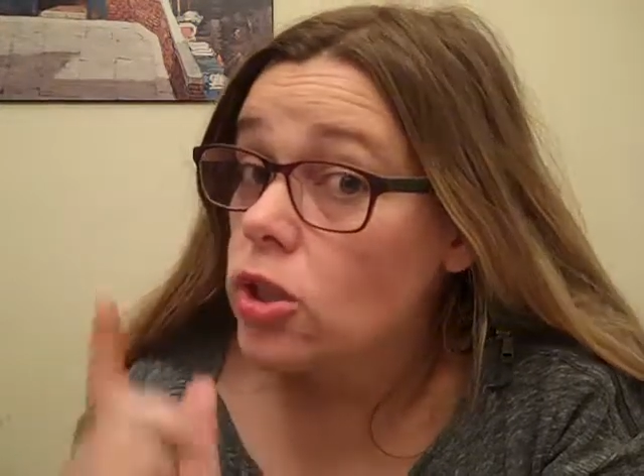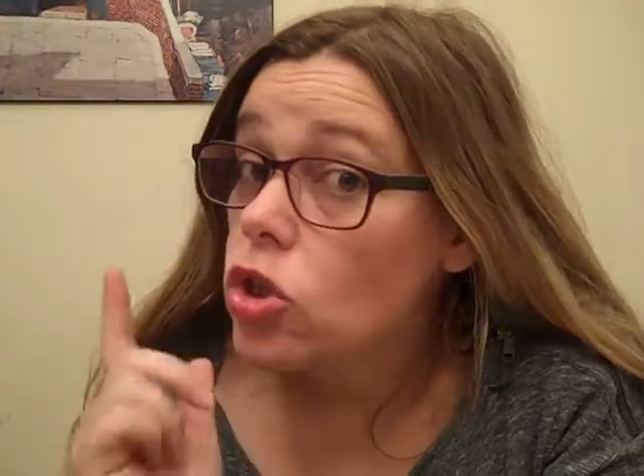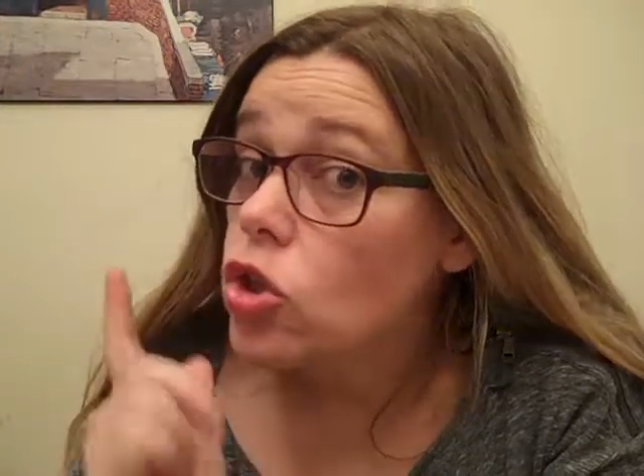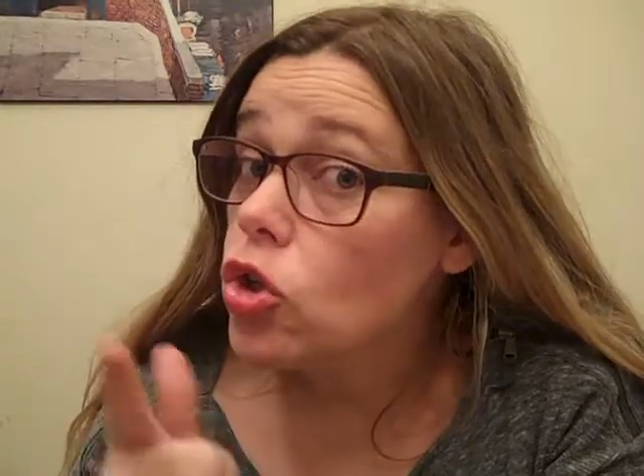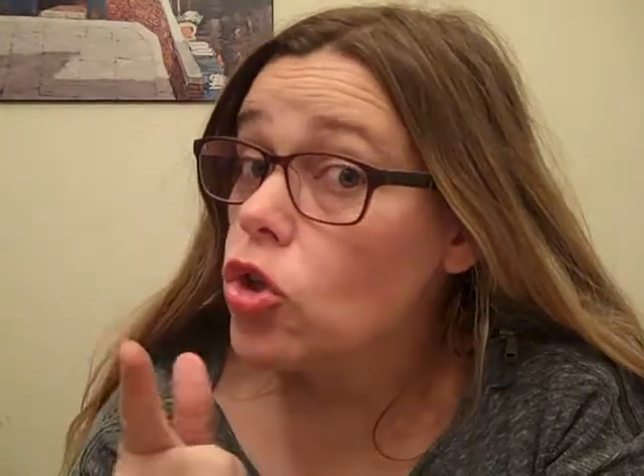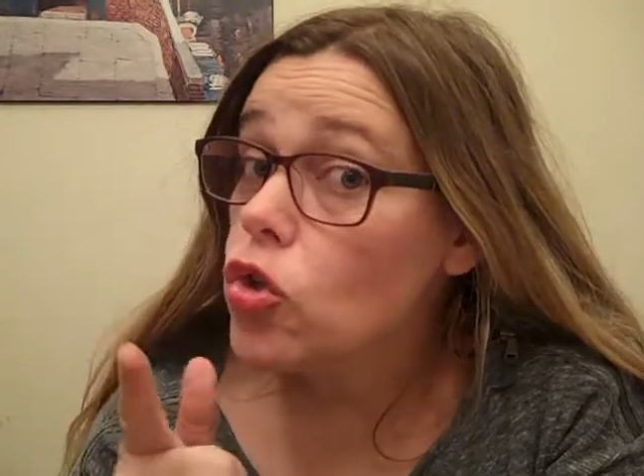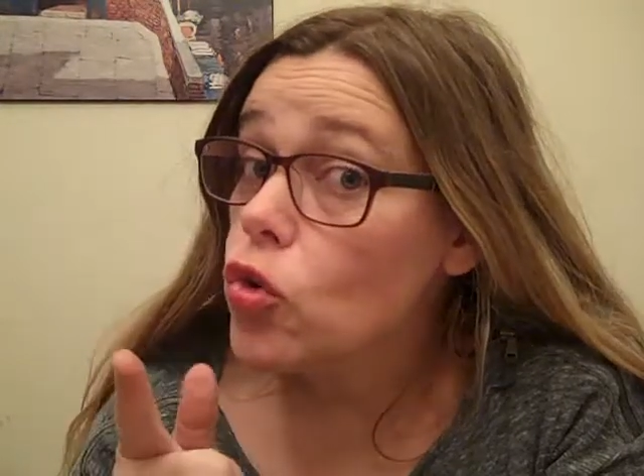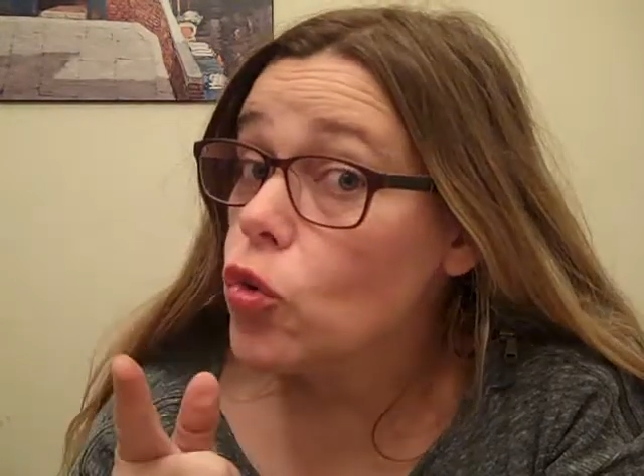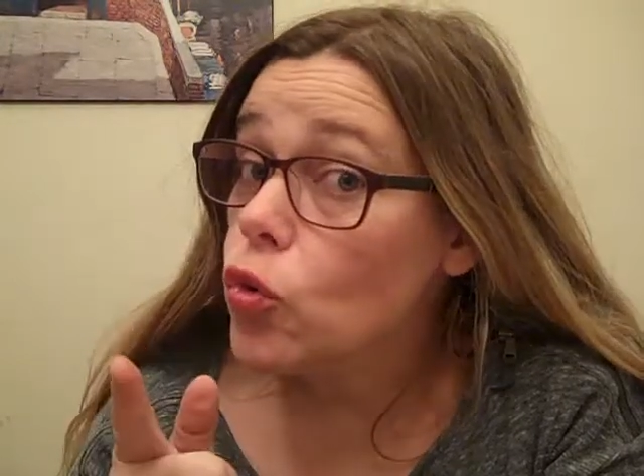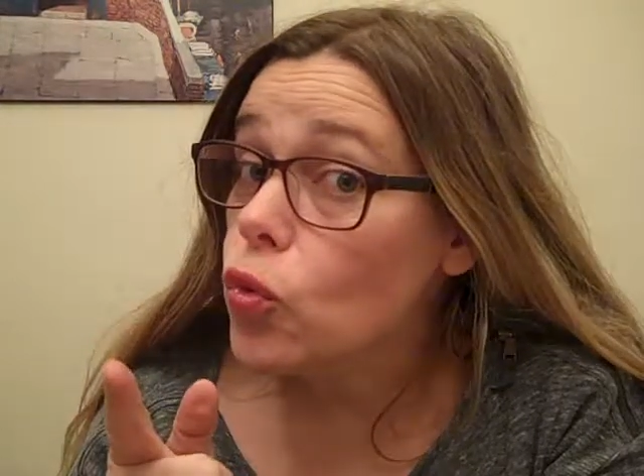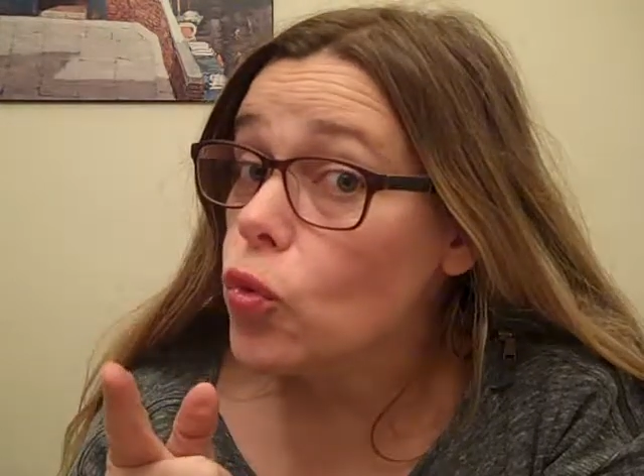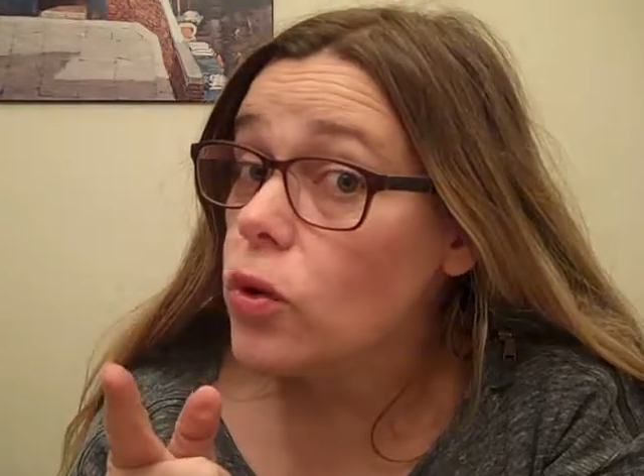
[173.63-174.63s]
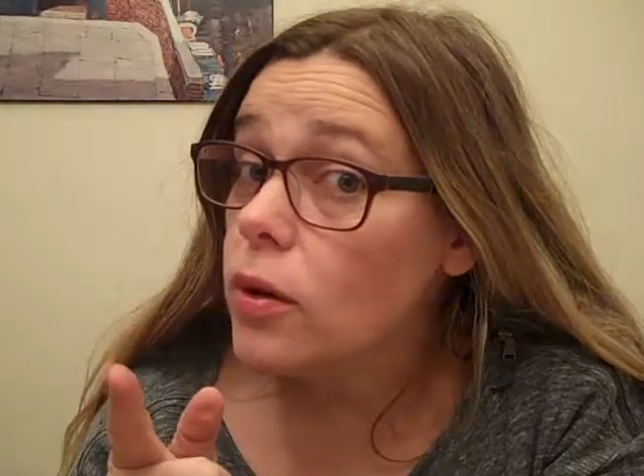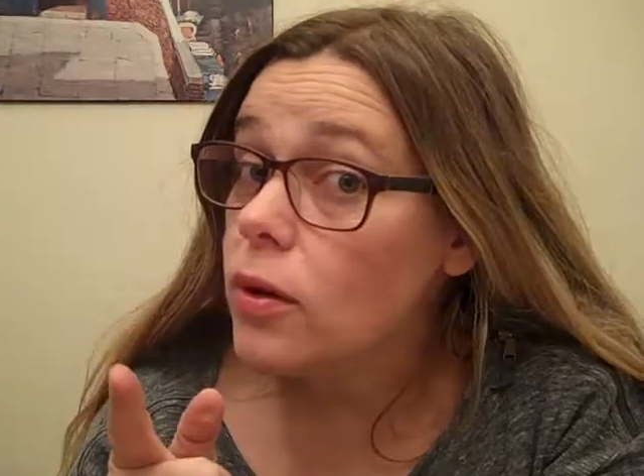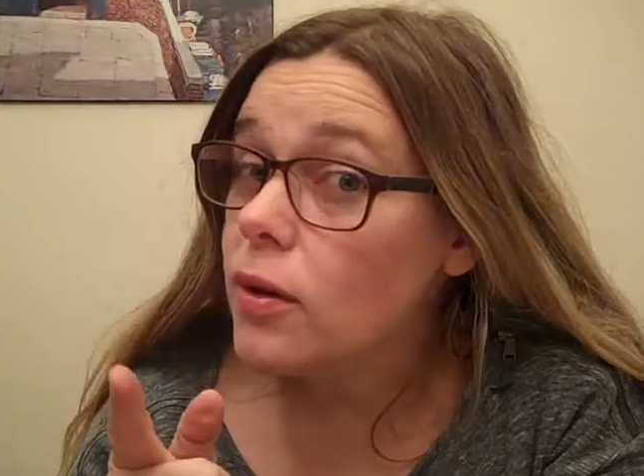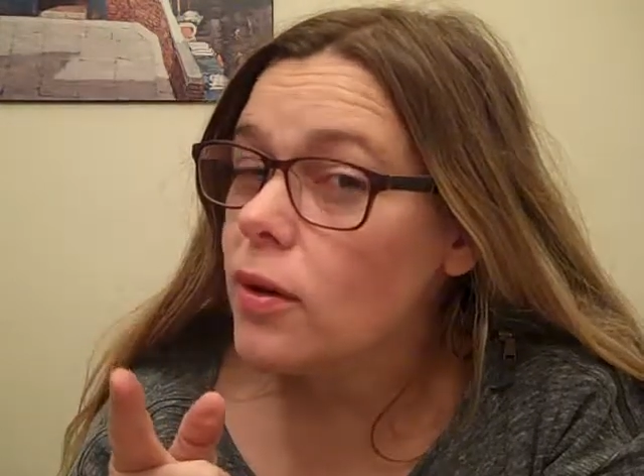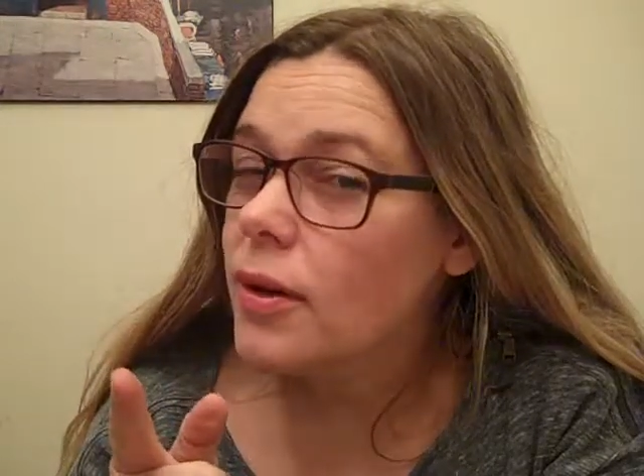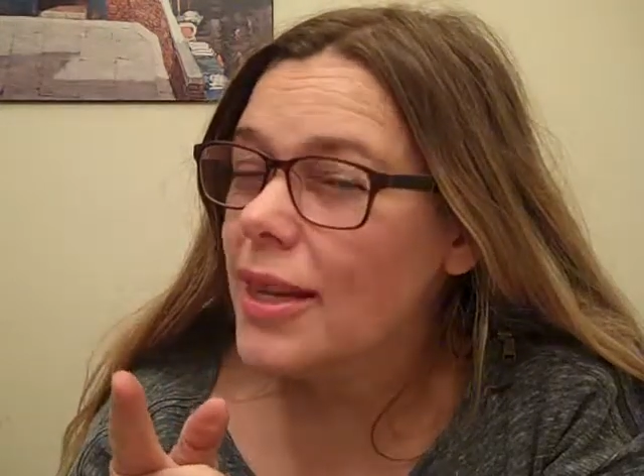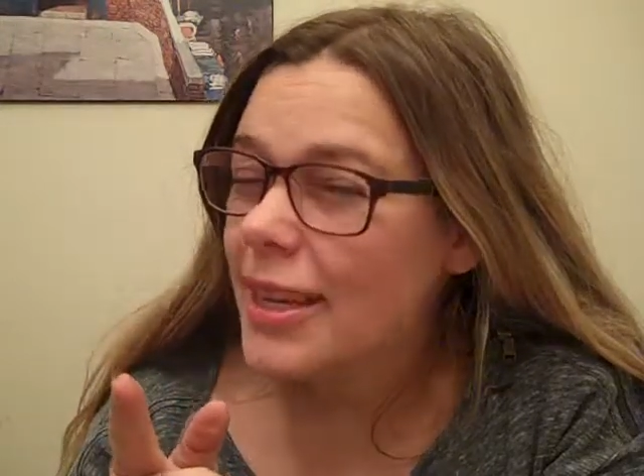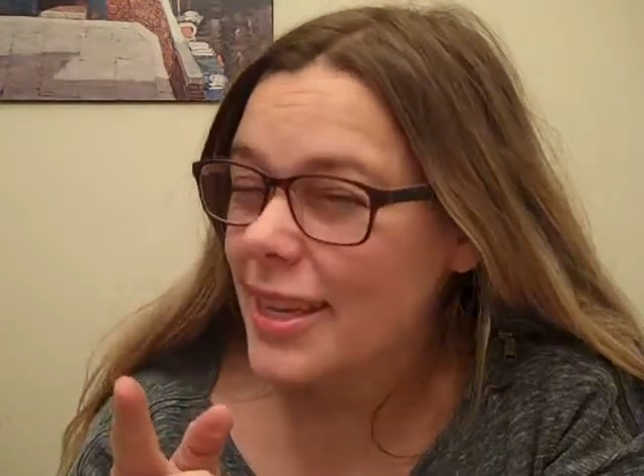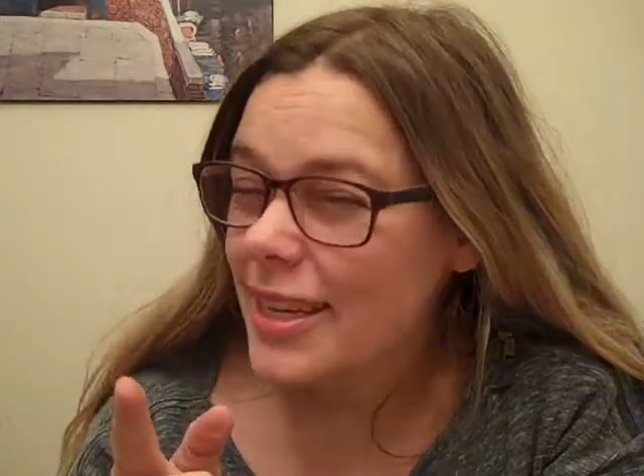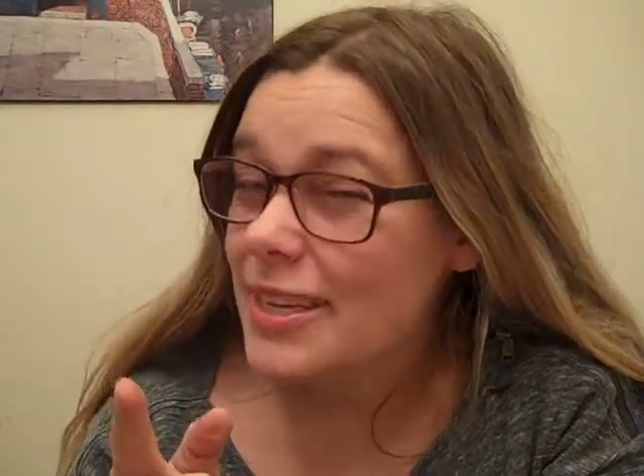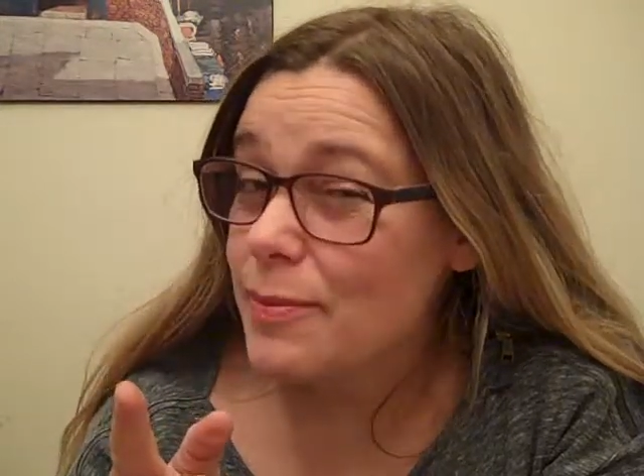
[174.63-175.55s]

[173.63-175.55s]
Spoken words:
You get